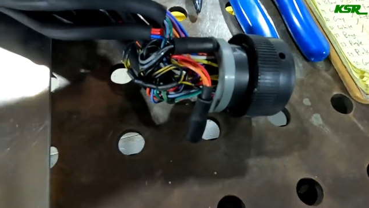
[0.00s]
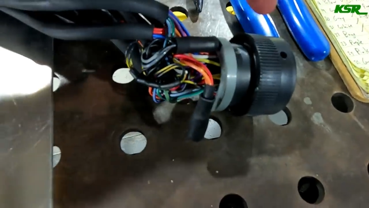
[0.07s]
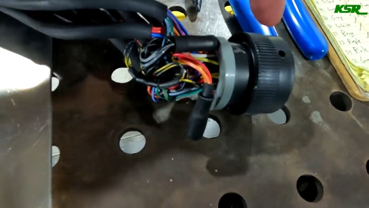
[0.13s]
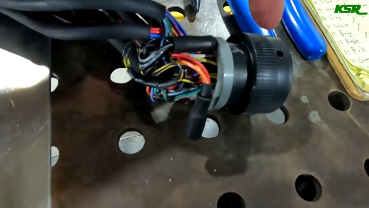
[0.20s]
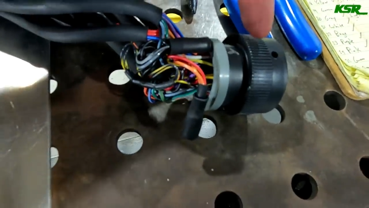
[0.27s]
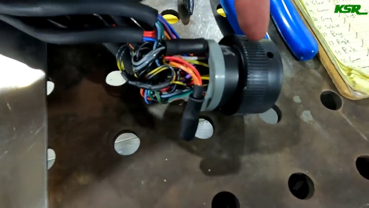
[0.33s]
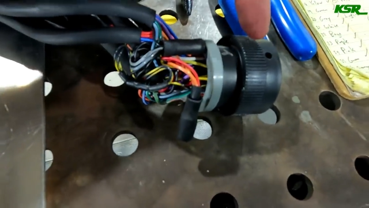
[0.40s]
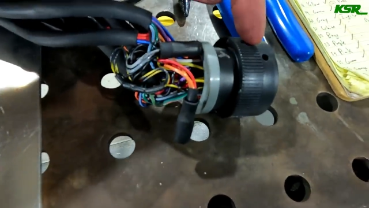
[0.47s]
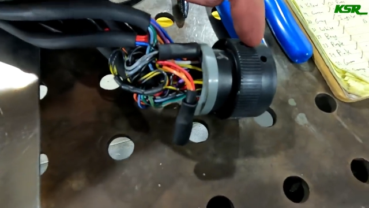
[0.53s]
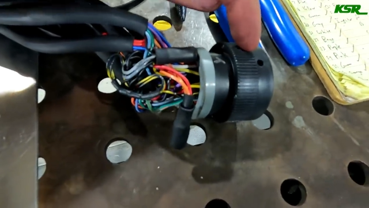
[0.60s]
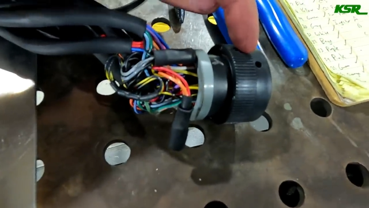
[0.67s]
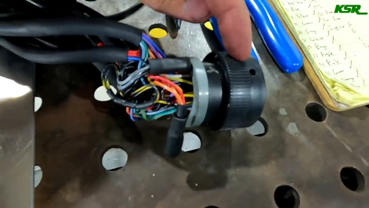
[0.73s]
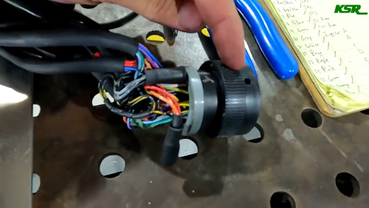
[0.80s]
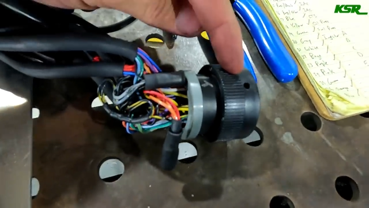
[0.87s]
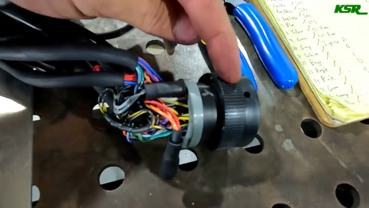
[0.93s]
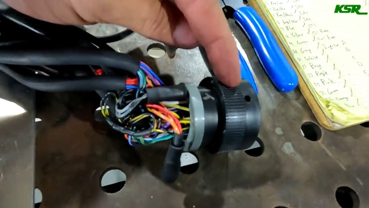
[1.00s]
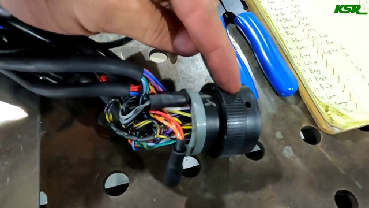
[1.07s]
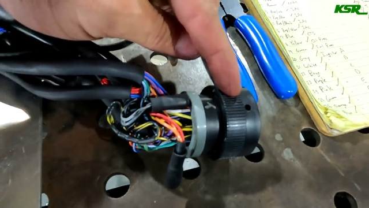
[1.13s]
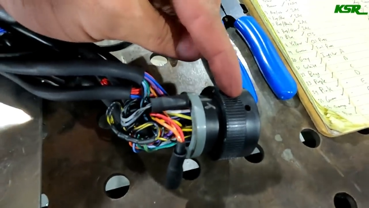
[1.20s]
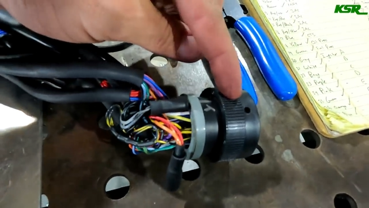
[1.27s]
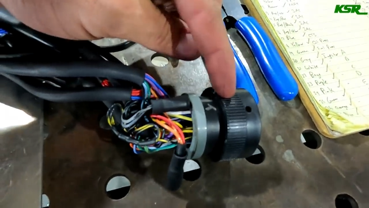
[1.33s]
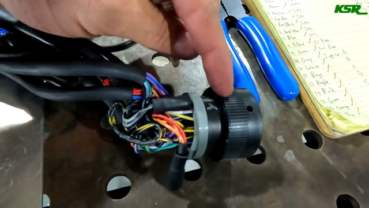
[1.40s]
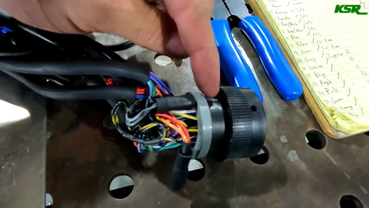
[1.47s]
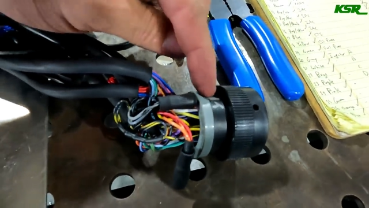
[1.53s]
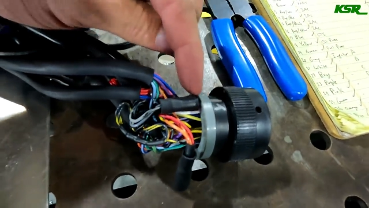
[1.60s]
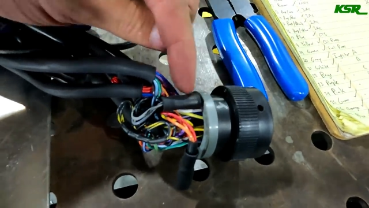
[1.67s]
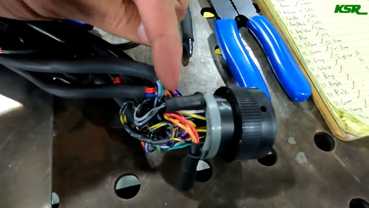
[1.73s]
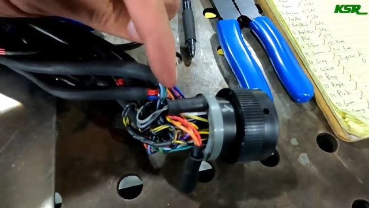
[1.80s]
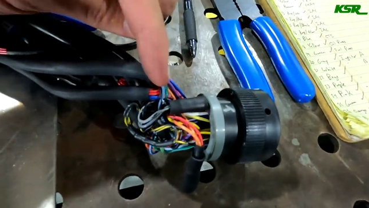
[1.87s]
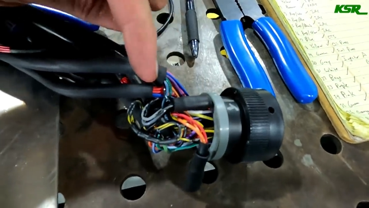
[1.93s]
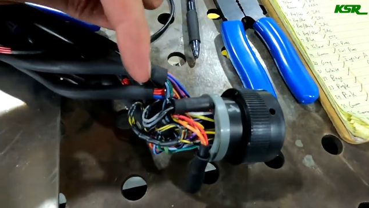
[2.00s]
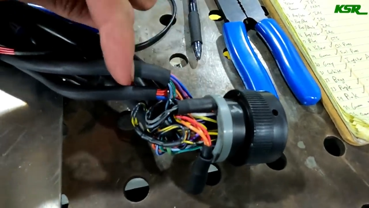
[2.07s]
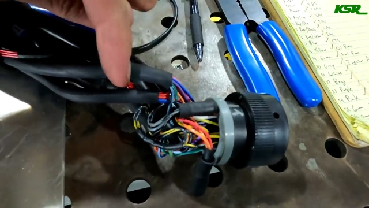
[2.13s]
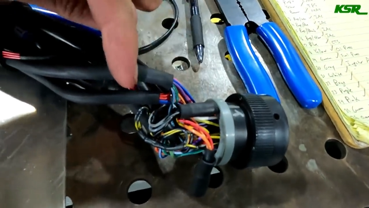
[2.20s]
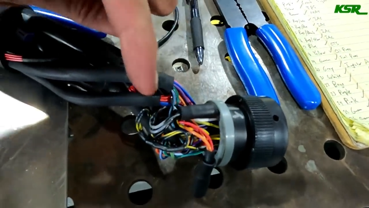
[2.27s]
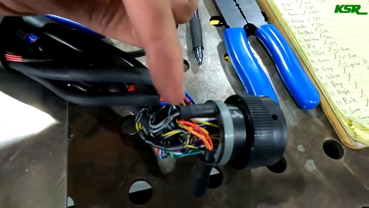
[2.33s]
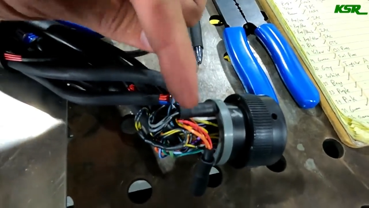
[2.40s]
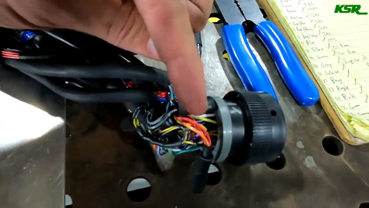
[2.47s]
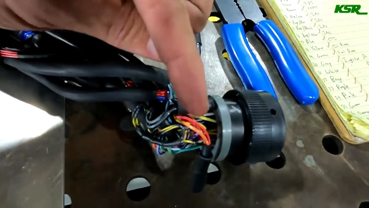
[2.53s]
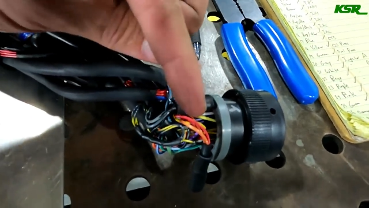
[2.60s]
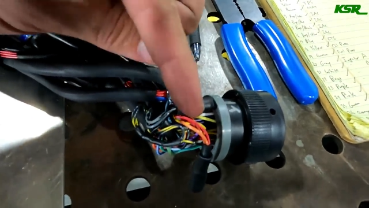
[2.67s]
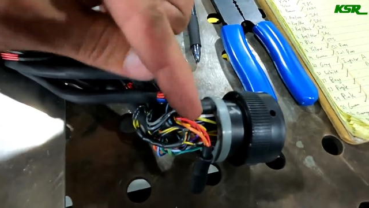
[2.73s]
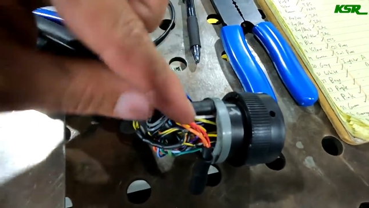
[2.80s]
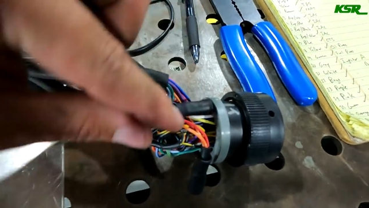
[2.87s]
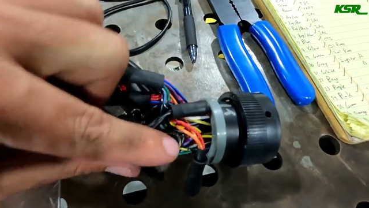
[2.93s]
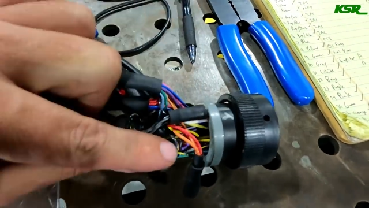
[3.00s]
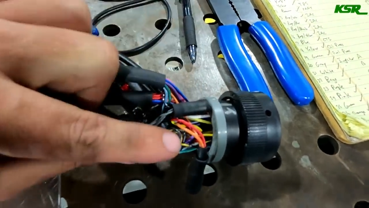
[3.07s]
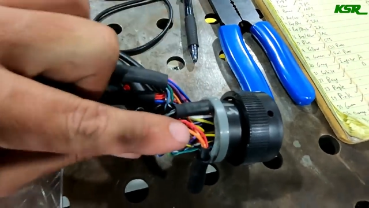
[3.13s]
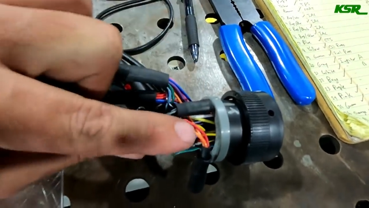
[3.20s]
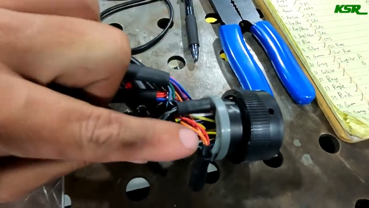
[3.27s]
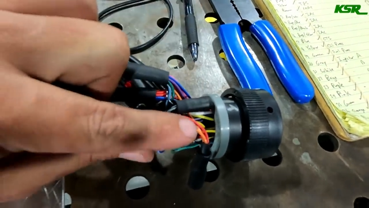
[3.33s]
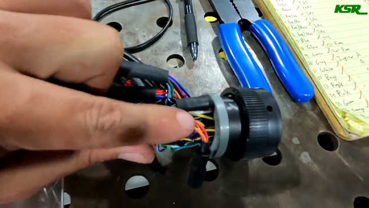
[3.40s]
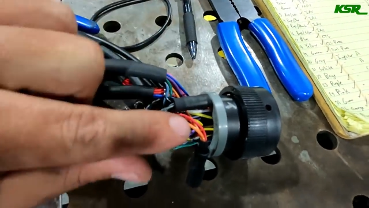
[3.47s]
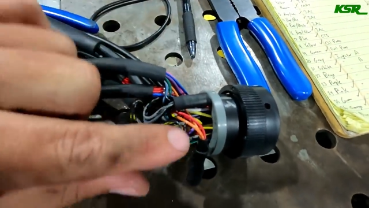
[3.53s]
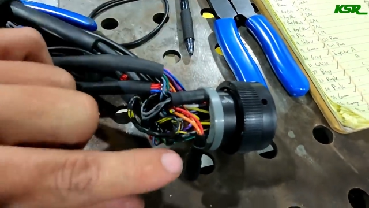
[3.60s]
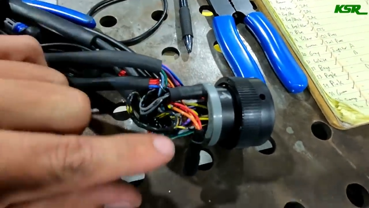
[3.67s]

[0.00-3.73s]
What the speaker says: (no speaker visible)